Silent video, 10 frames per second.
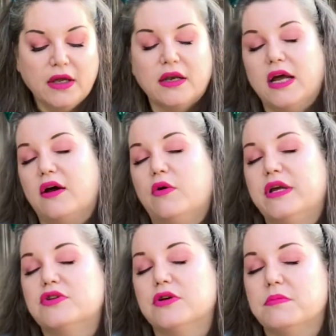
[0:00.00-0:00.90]
Now, in
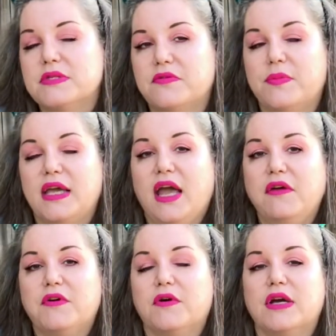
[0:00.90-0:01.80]
terms of
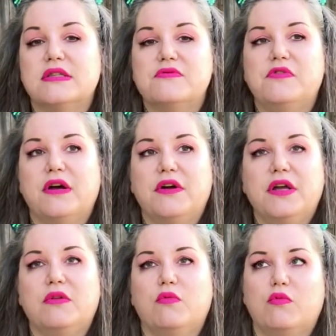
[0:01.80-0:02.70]
behavior, it's very,